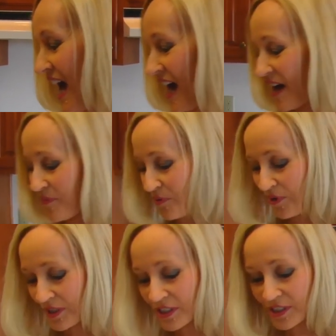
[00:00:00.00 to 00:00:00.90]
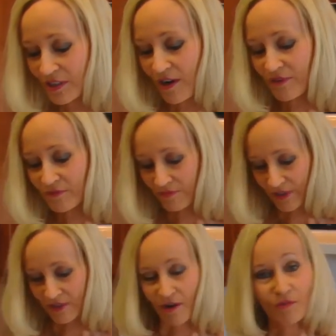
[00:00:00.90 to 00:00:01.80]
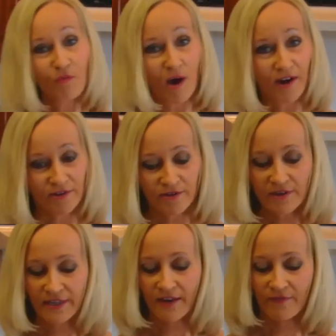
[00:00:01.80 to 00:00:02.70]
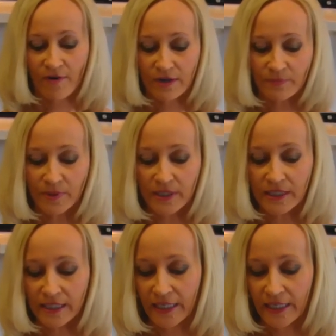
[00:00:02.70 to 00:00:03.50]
We're going to start with our water, and I've already put it